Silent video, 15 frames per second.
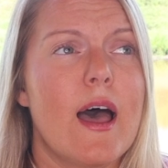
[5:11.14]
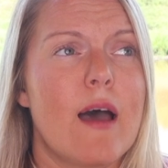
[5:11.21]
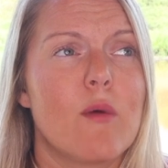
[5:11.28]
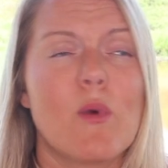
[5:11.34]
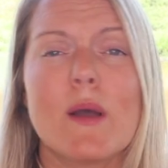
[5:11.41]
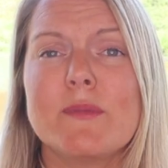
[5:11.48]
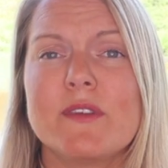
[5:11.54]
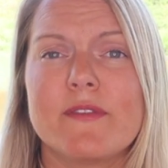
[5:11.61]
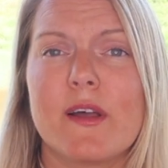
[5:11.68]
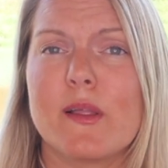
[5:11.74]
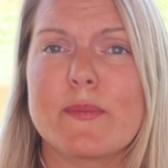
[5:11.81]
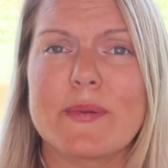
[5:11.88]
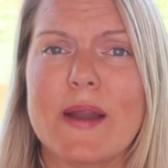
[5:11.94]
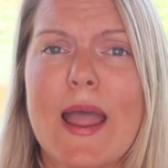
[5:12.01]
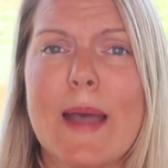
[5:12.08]
web
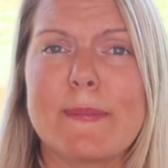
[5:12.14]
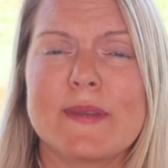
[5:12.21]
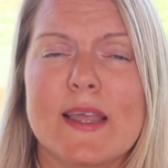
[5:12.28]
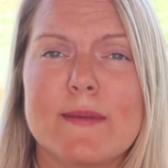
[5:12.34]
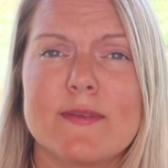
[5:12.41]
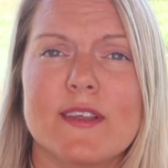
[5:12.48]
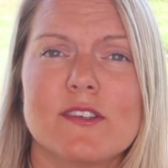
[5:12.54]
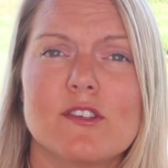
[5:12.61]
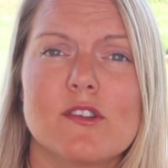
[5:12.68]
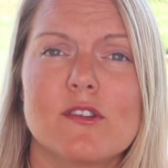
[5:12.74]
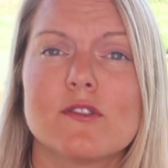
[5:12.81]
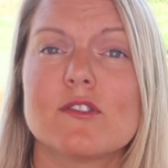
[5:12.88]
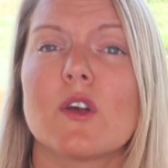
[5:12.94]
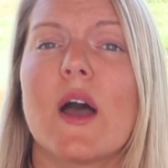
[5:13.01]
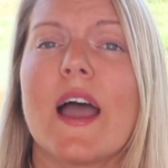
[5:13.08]
developer app type things you
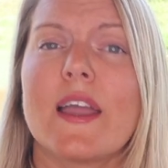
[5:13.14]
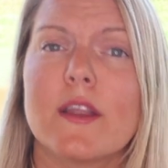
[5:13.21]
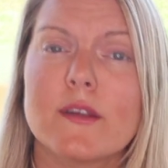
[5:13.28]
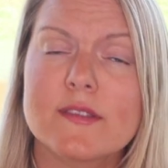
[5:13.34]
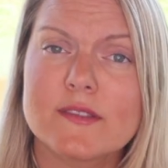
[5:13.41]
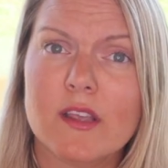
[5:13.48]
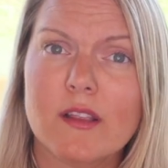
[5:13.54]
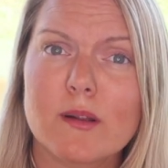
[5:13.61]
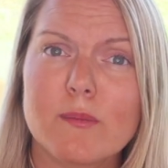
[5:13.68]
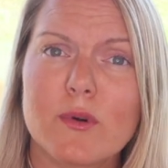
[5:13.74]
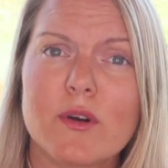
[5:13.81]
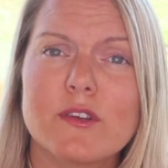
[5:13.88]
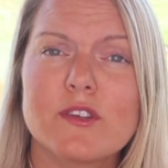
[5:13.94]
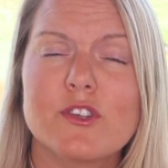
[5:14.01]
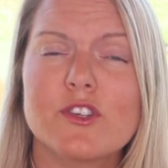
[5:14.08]
use. So I use
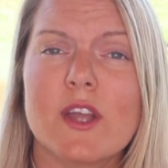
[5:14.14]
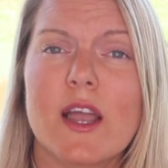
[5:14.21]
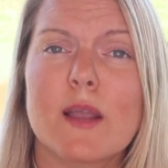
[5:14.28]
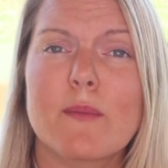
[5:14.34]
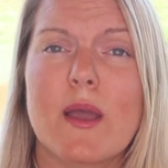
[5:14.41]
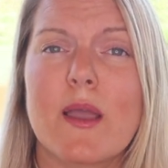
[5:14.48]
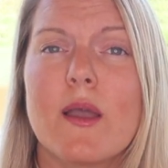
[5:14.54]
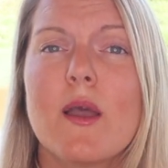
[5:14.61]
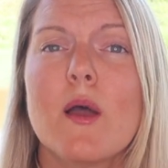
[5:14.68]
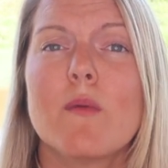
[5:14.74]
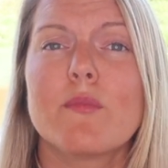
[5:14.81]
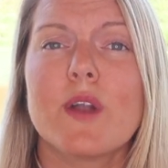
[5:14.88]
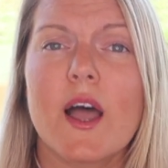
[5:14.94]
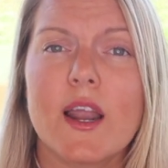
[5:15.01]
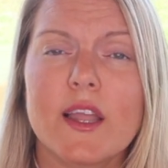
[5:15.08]
Sellerboard to track my
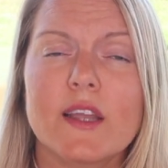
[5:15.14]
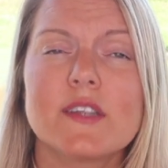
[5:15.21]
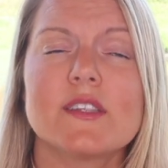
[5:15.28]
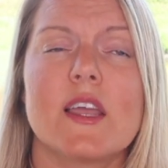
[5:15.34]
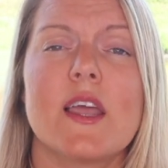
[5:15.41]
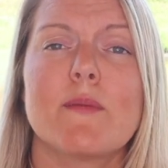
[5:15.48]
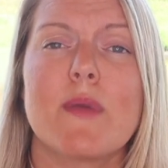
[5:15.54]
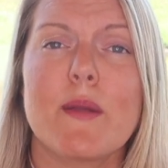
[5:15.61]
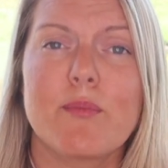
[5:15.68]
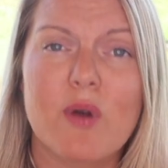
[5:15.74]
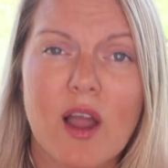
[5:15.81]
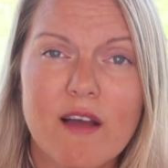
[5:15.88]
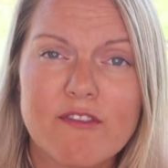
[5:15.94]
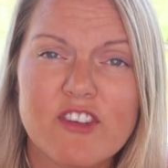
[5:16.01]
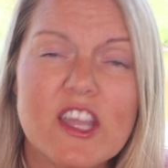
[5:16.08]
product and my
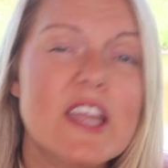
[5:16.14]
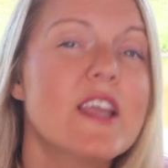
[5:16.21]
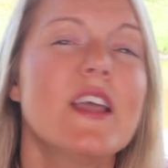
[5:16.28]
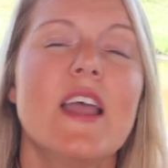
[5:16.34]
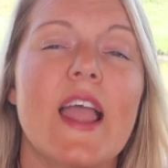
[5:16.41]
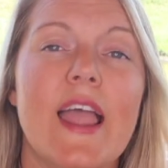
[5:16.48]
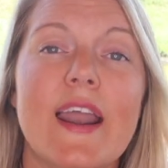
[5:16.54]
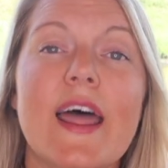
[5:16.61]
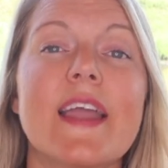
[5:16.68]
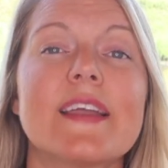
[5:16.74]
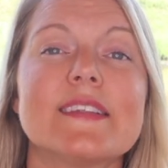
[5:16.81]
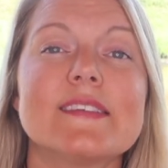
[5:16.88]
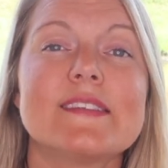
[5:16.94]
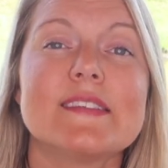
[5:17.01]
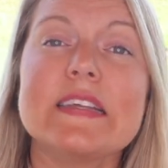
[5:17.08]
profit, and I
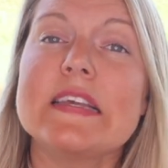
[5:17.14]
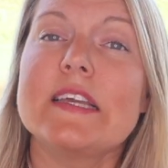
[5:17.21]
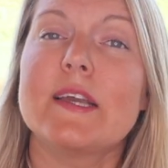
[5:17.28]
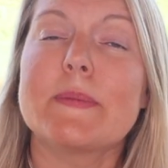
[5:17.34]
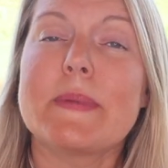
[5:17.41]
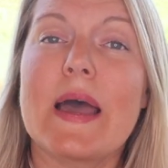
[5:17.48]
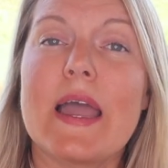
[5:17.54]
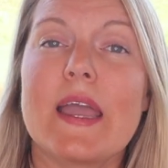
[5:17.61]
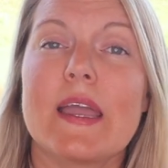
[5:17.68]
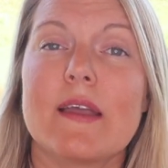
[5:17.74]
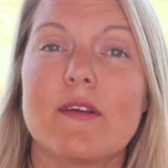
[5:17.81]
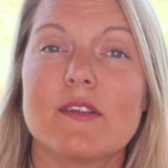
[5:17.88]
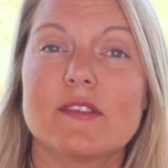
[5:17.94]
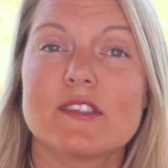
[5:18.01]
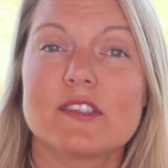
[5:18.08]
can see my
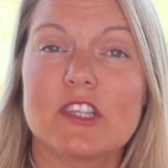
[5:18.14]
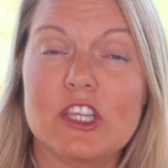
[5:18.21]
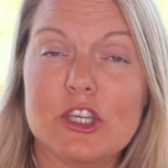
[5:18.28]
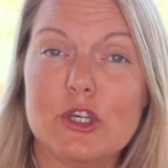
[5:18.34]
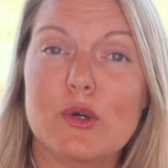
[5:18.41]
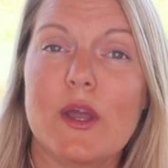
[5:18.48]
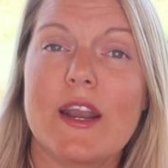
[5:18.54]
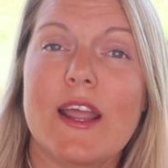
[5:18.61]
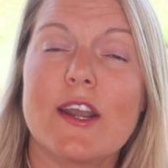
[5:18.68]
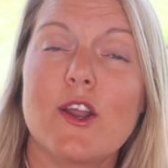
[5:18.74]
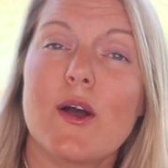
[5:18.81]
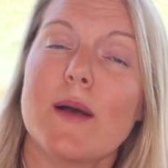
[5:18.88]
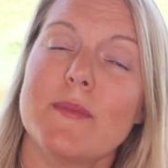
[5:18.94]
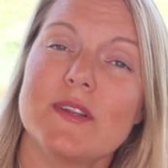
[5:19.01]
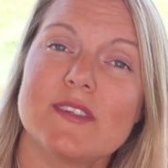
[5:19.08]
SKU and I know
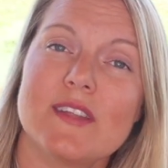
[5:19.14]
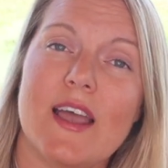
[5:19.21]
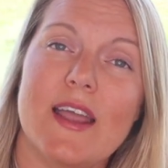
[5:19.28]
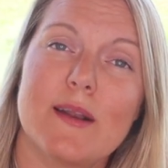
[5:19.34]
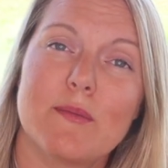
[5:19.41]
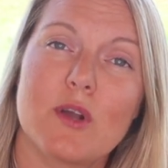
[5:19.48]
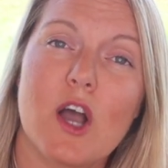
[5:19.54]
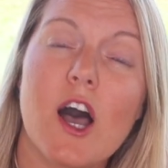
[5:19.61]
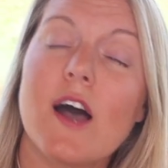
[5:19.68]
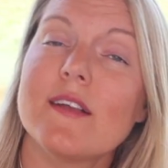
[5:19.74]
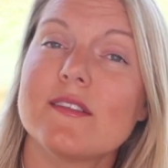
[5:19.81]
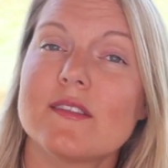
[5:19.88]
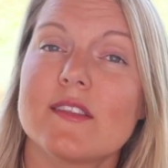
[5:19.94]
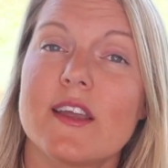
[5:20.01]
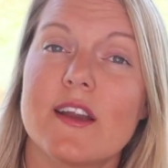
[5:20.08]
how much the item
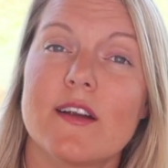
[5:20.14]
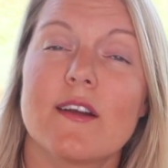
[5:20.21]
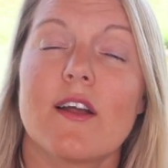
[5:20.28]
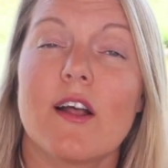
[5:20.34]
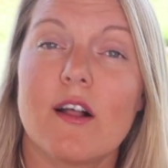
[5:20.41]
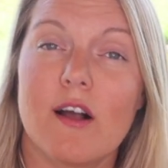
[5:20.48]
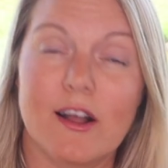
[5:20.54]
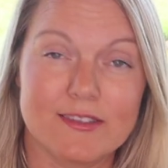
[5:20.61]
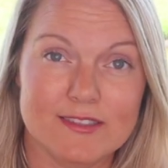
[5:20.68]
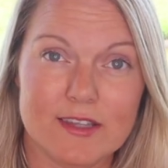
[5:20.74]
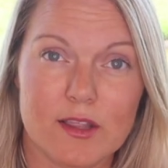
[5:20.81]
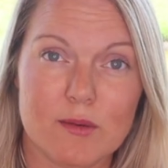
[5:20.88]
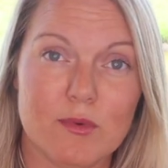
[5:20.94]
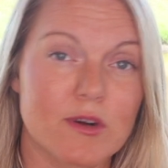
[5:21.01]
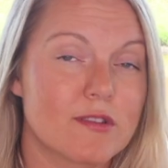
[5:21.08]
costs there on
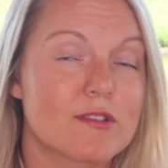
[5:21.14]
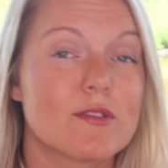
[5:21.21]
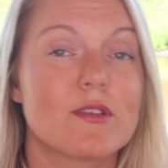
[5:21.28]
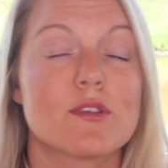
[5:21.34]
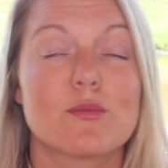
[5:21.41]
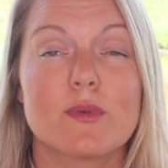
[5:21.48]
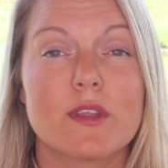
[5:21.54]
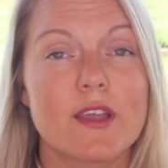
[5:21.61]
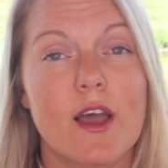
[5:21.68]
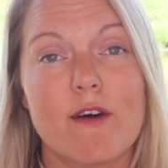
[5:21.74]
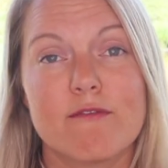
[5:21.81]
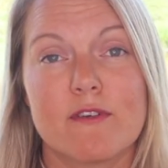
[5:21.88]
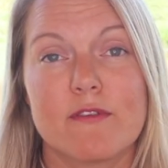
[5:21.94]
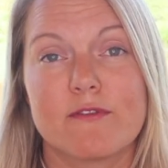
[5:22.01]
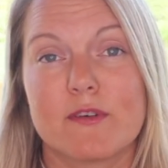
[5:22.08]
Sellerboard. So it's really
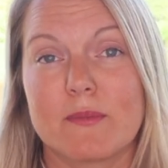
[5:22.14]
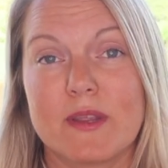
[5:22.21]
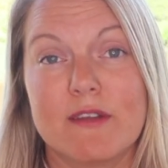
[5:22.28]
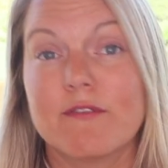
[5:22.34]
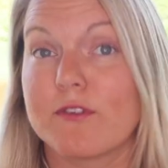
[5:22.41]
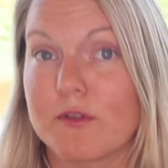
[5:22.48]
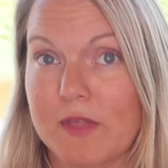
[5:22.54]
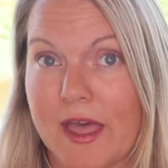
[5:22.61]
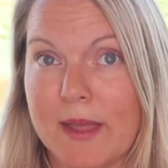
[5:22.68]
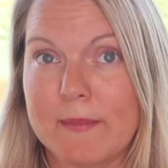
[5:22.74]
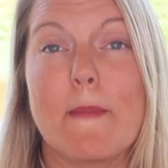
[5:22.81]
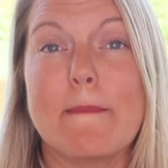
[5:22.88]
helpful for me for that.